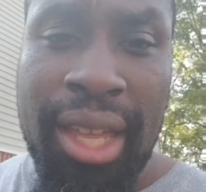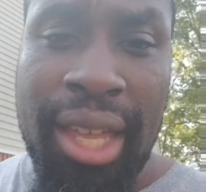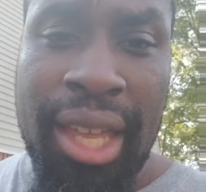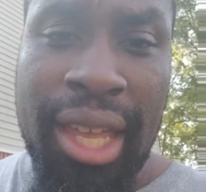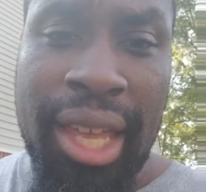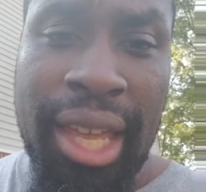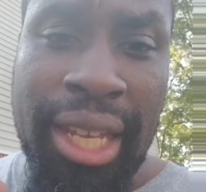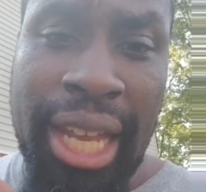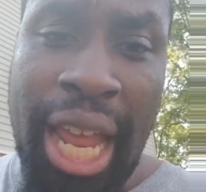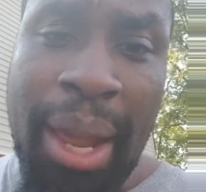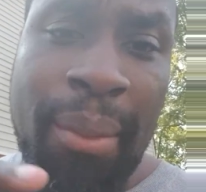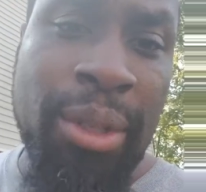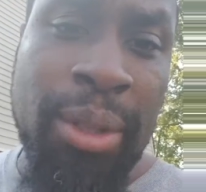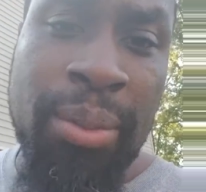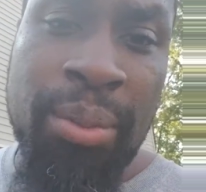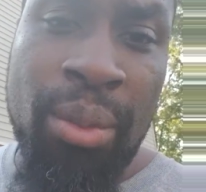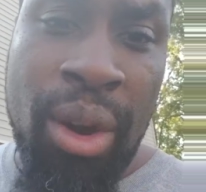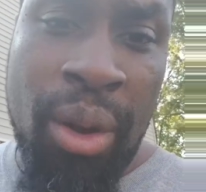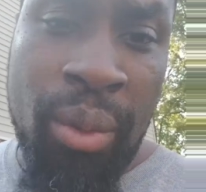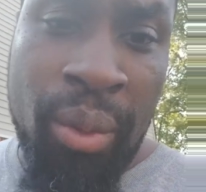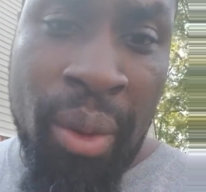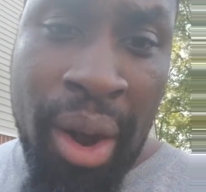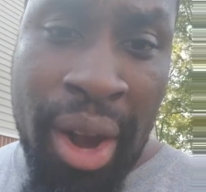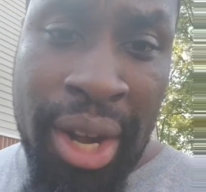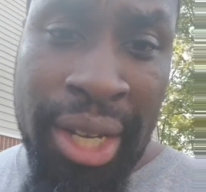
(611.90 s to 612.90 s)
and they was more
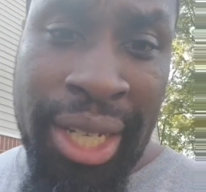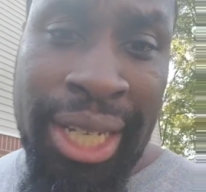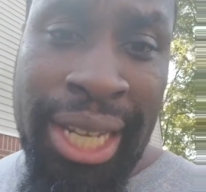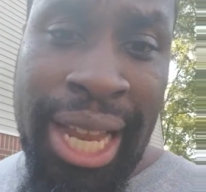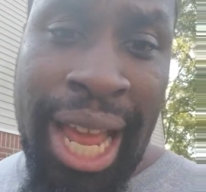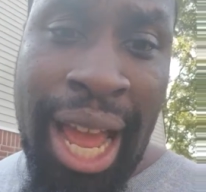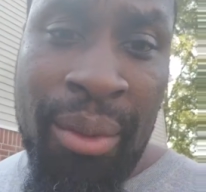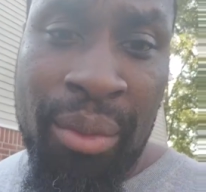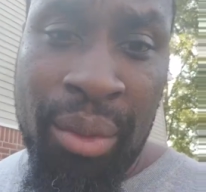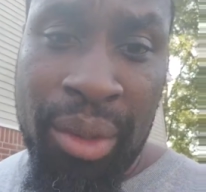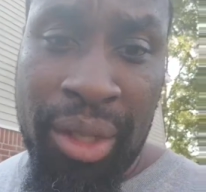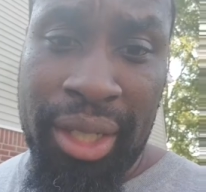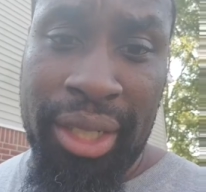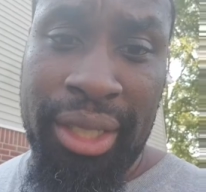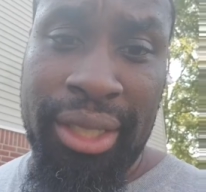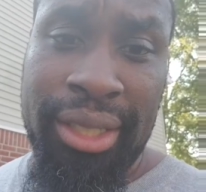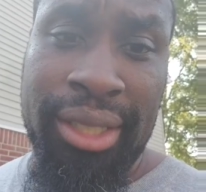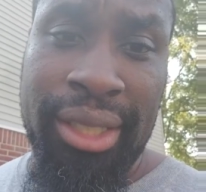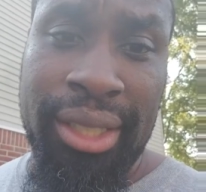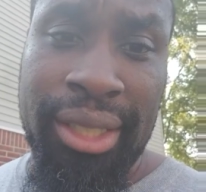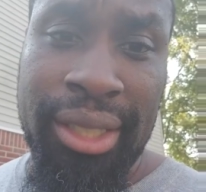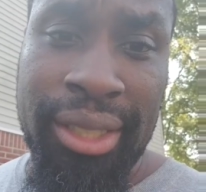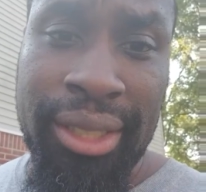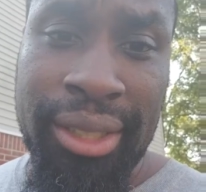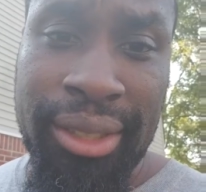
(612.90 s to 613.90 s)
worried than I
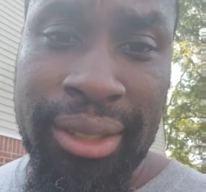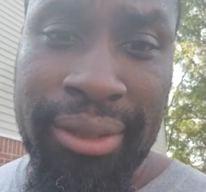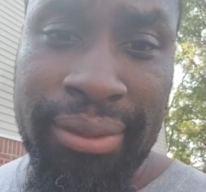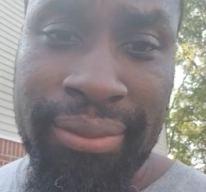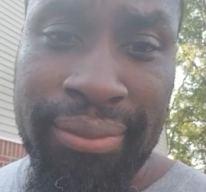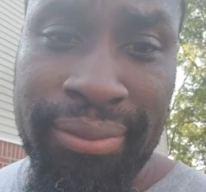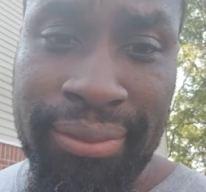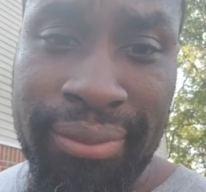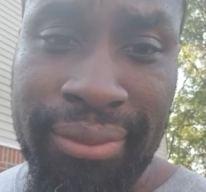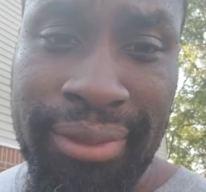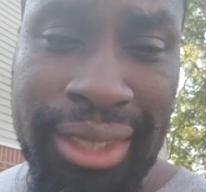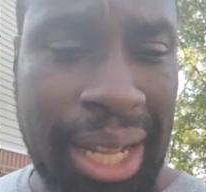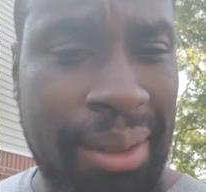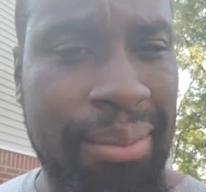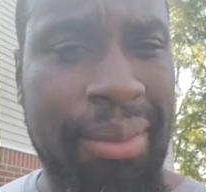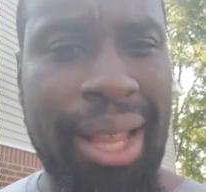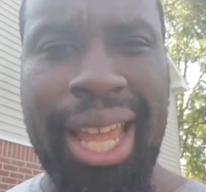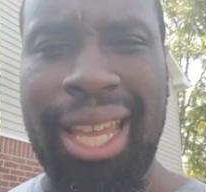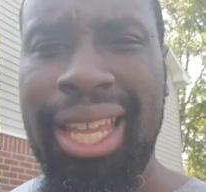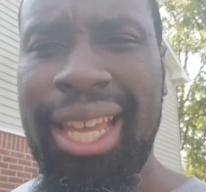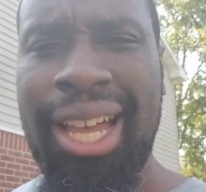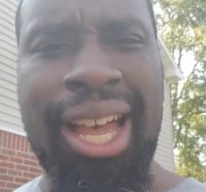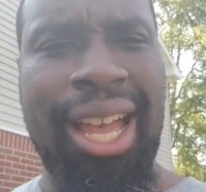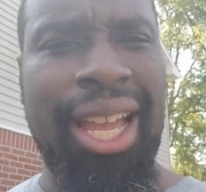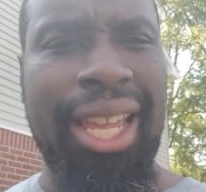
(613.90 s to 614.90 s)
was. I'm
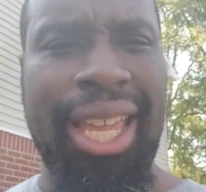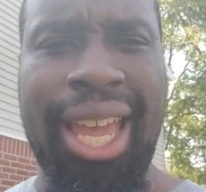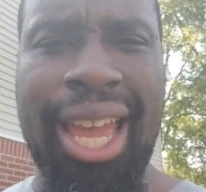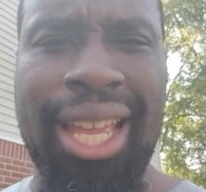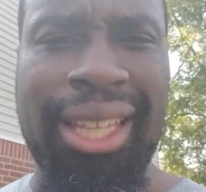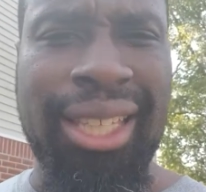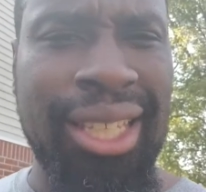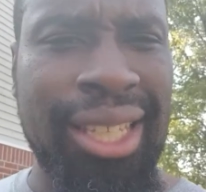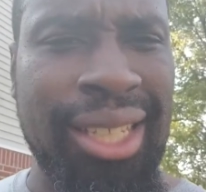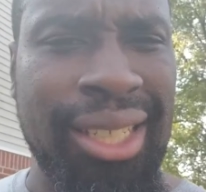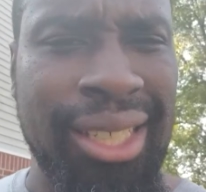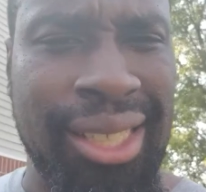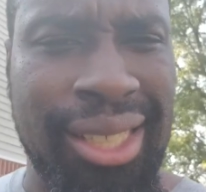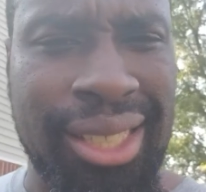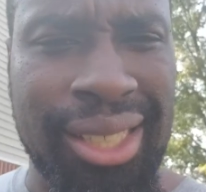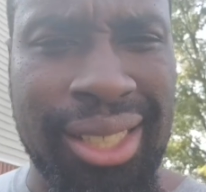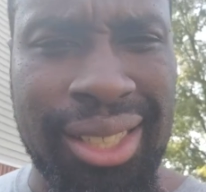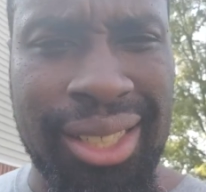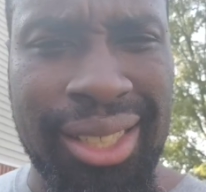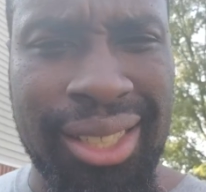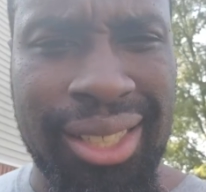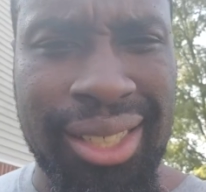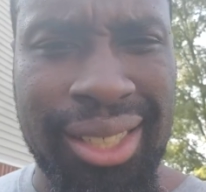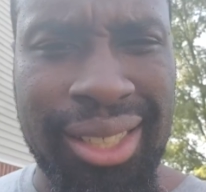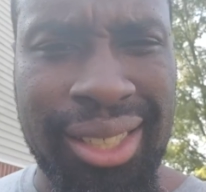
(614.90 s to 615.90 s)
like, God got this.
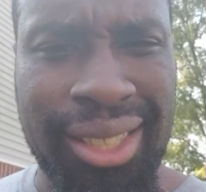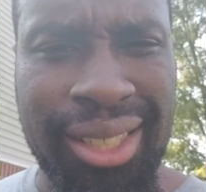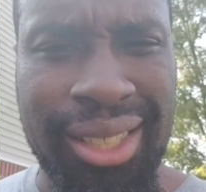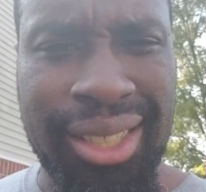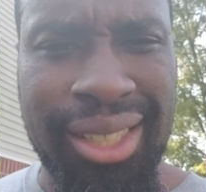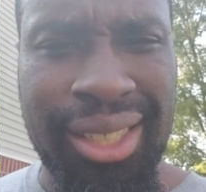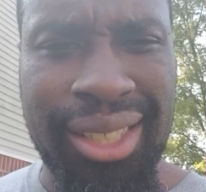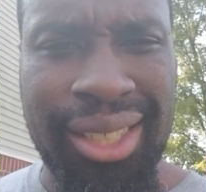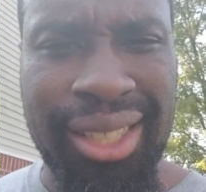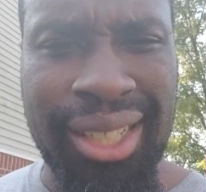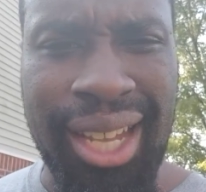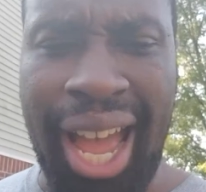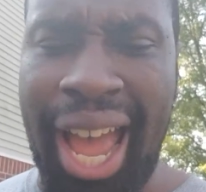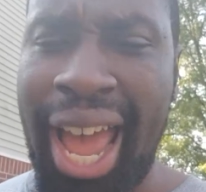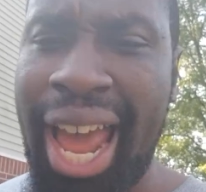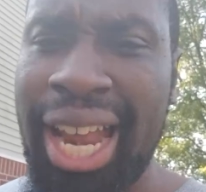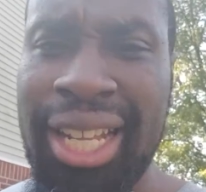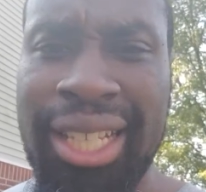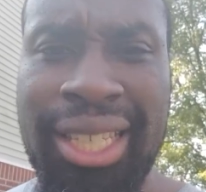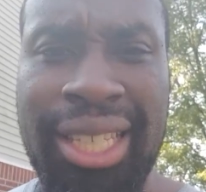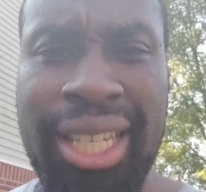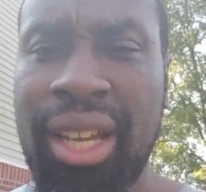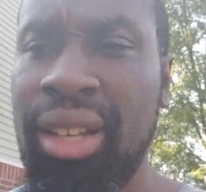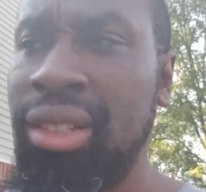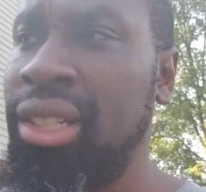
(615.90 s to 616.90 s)
I had to
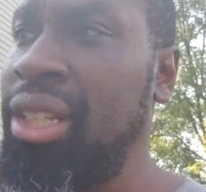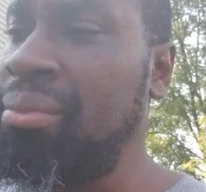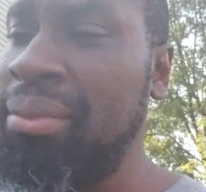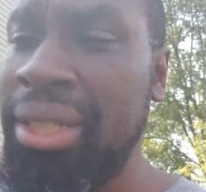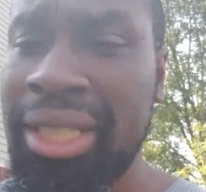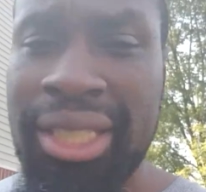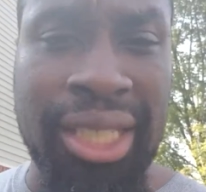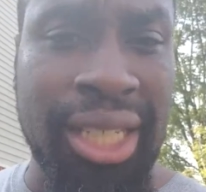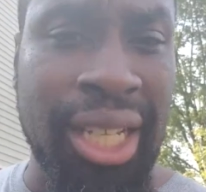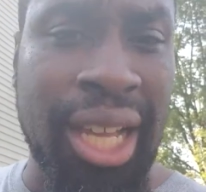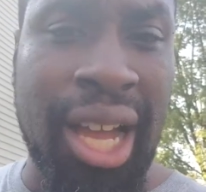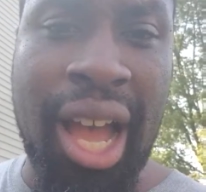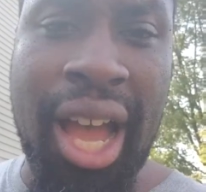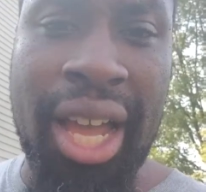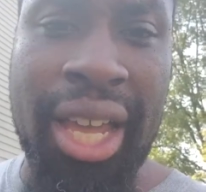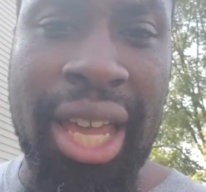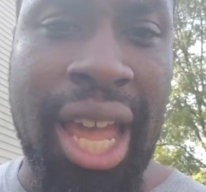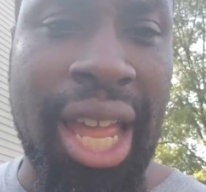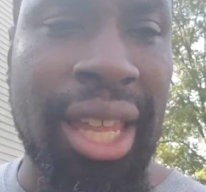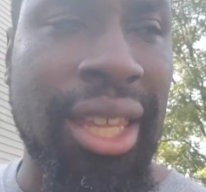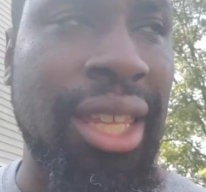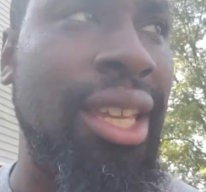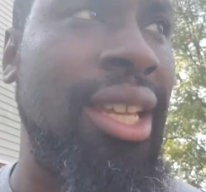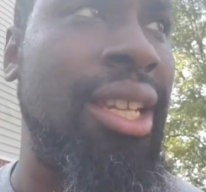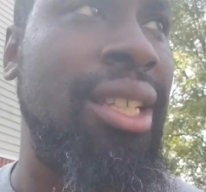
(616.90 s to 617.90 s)
tell them, listen, God
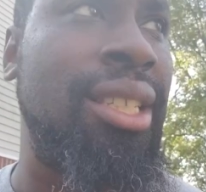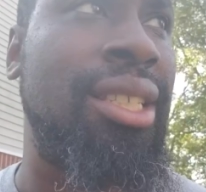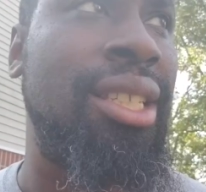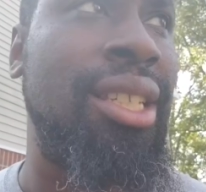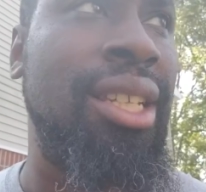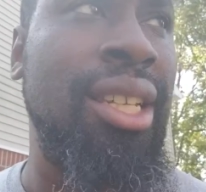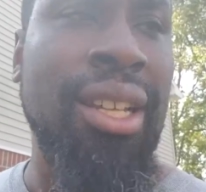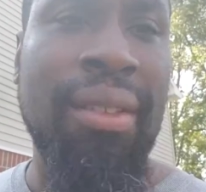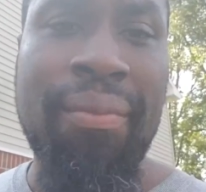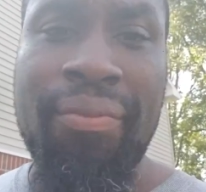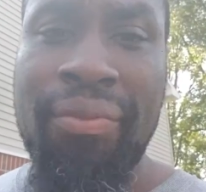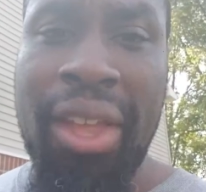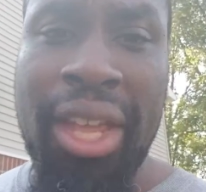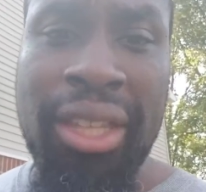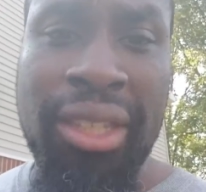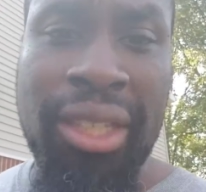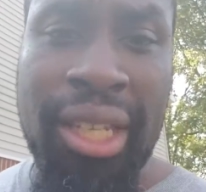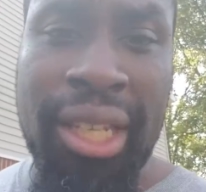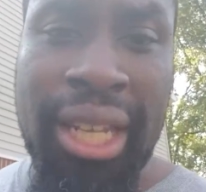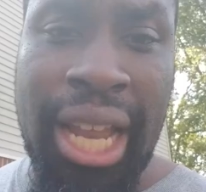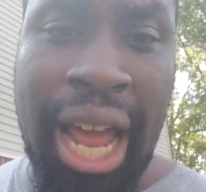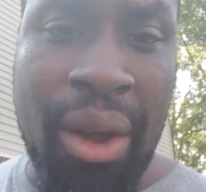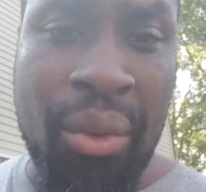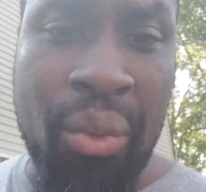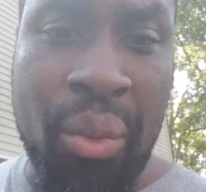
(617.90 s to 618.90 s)
got this. And
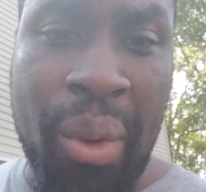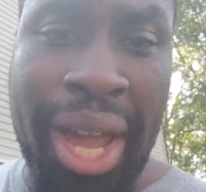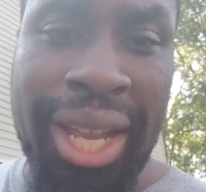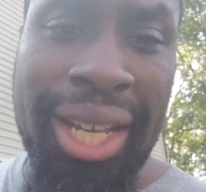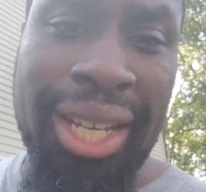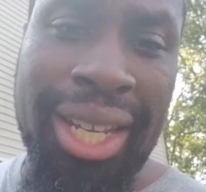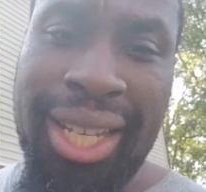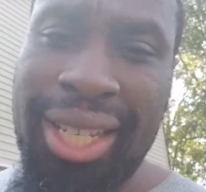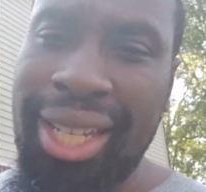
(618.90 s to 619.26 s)
then I waited and